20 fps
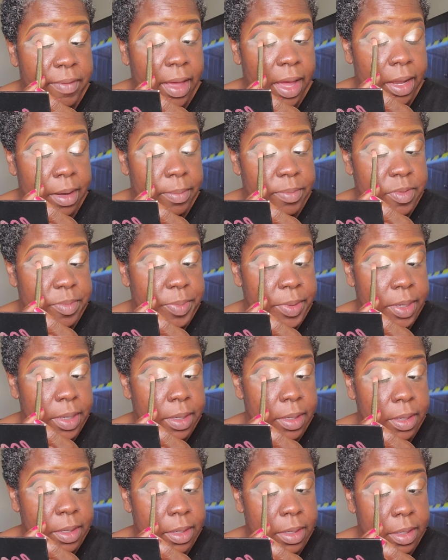items
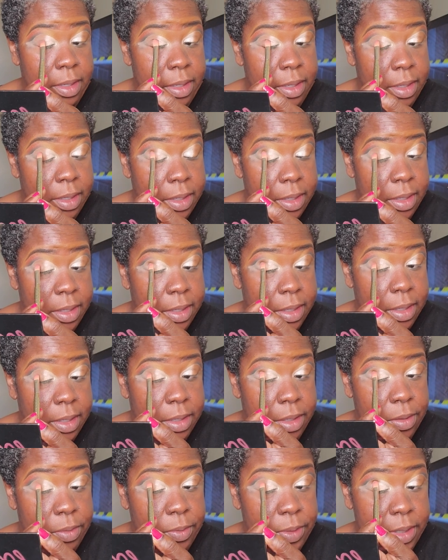be
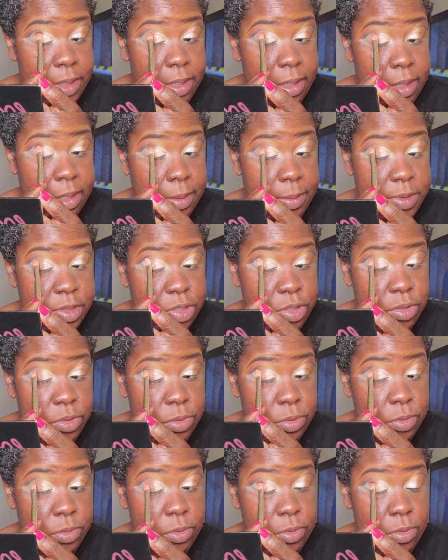when it comes
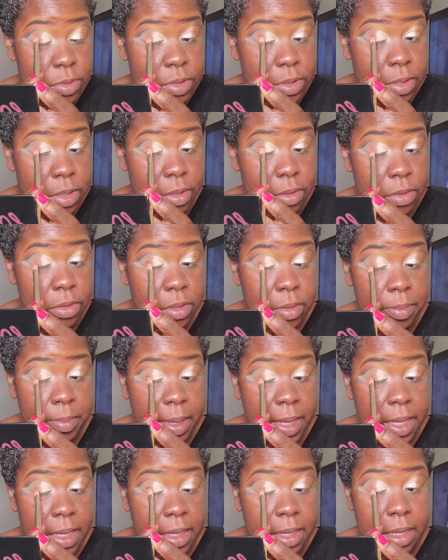to, you know, your
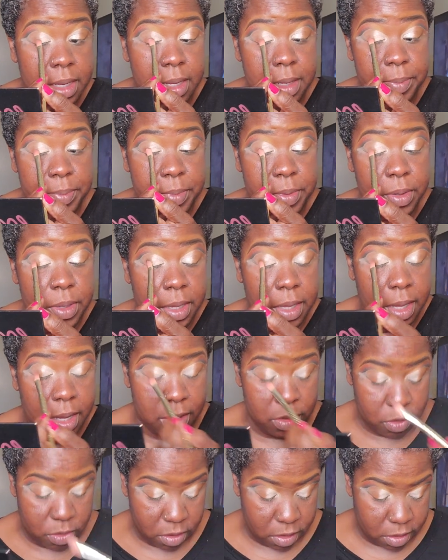makeup
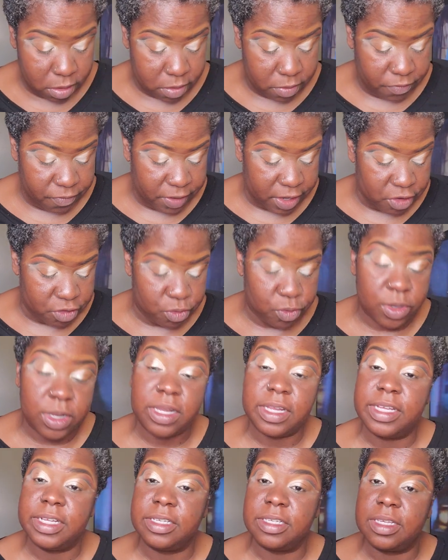and your facial
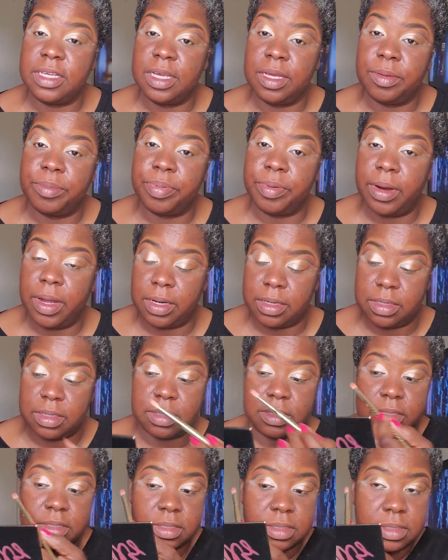cleansing
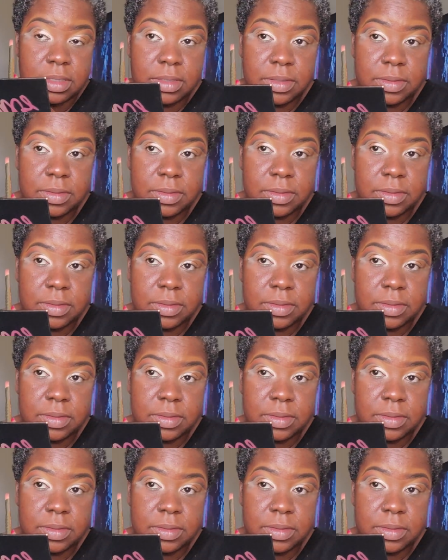products?